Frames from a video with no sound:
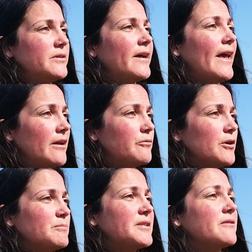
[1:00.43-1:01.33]
hate
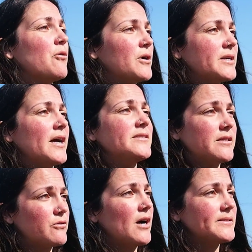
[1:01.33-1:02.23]
groups that are organized
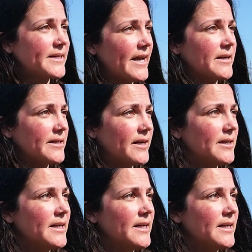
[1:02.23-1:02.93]
across Canada.